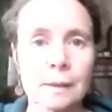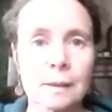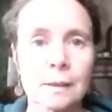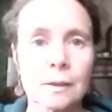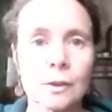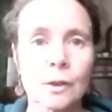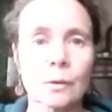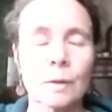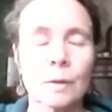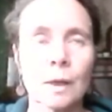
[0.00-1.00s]
So,
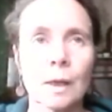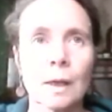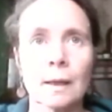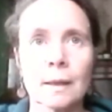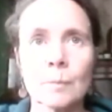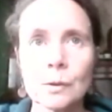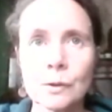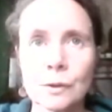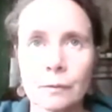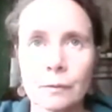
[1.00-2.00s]
like, most
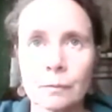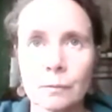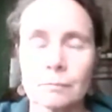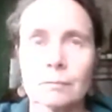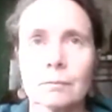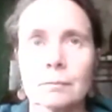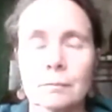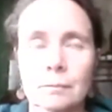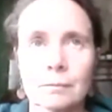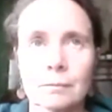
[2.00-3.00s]
often,
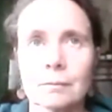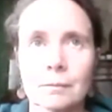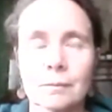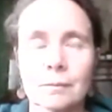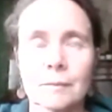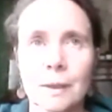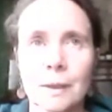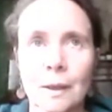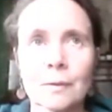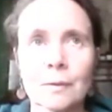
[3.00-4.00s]

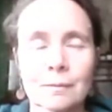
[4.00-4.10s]
like,